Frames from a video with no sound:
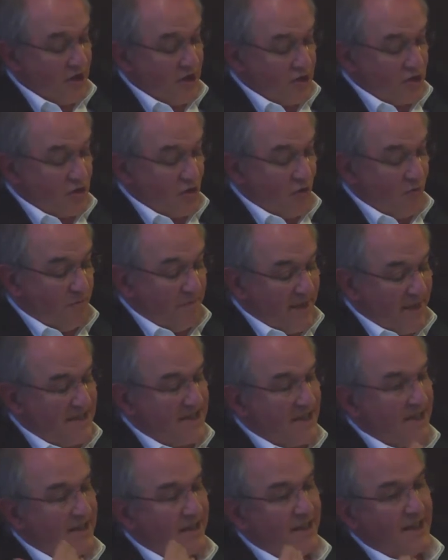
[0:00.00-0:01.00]
So
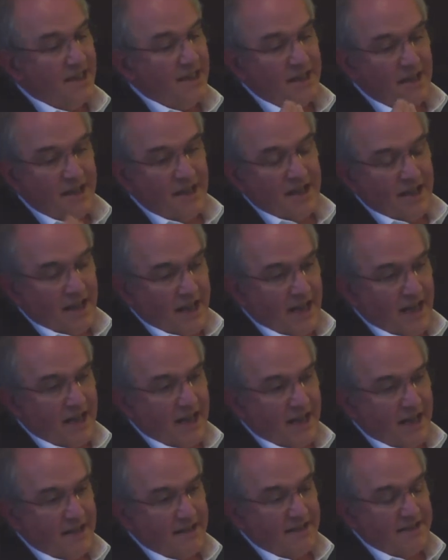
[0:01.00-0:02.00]
basically,
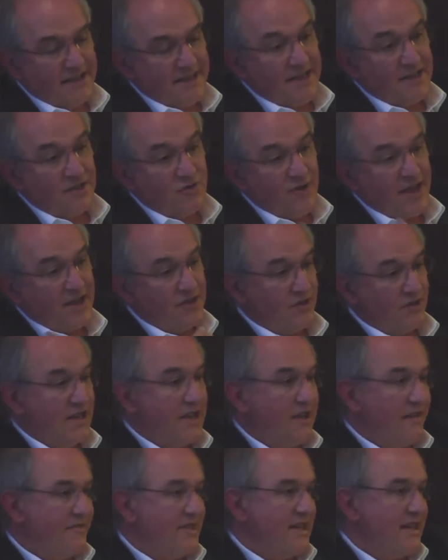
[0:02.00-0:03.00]
this
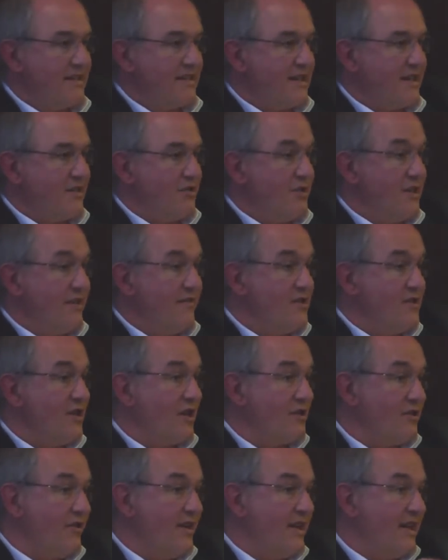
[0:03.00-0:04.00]
strengthening of the executive is
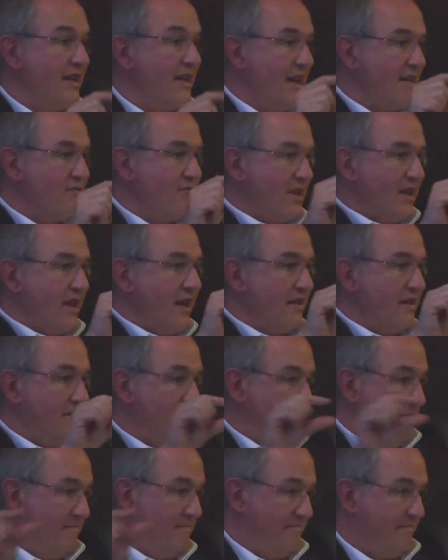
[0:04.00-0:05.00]
not only as regard
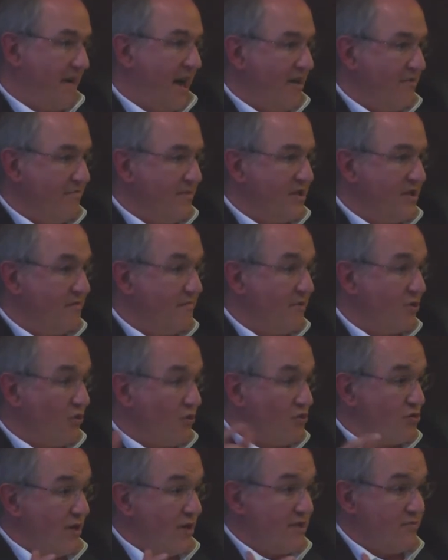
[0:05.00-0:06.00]
parliament, but
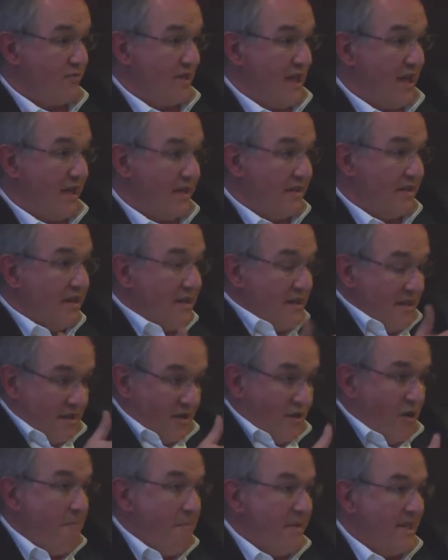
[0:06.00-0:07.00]
also as regard
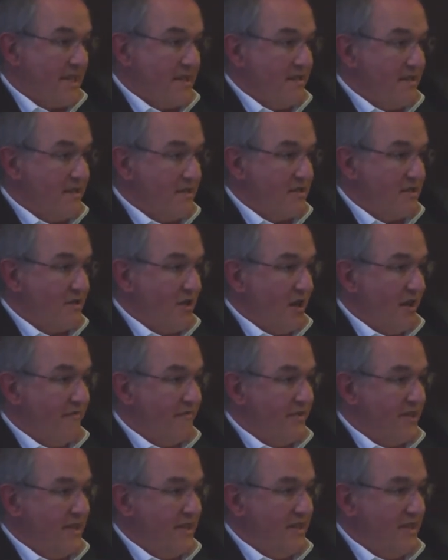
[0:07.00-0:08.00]
competence
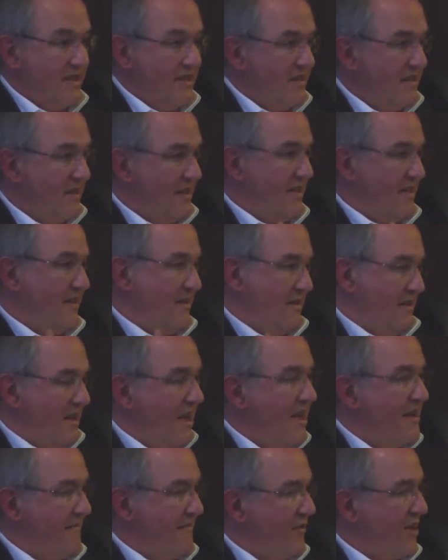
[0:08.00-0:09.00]
of
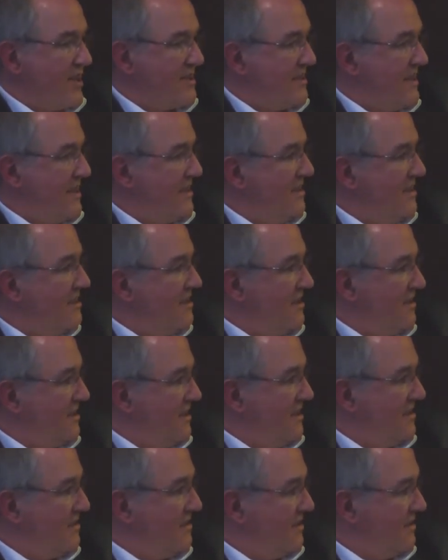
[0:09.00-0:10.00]
the infra-state
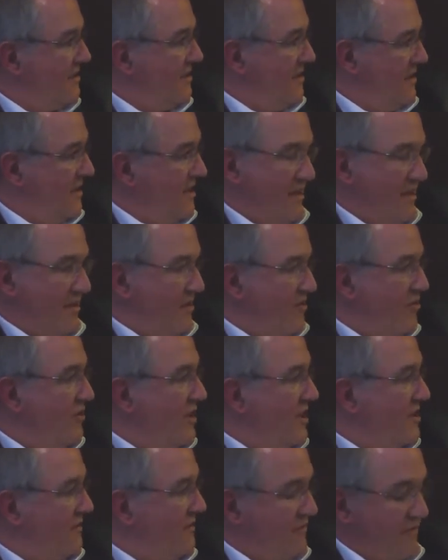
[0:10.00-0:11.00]
entities,
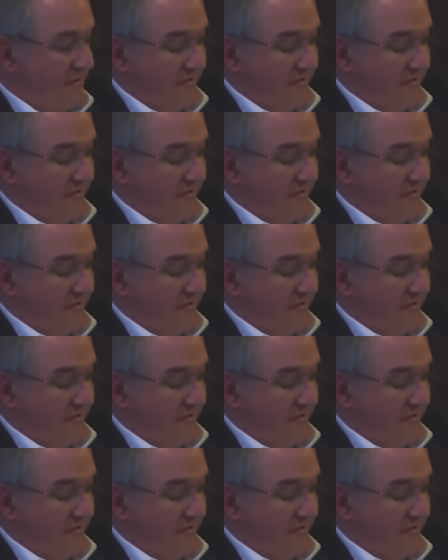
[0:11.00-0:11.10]
unit of the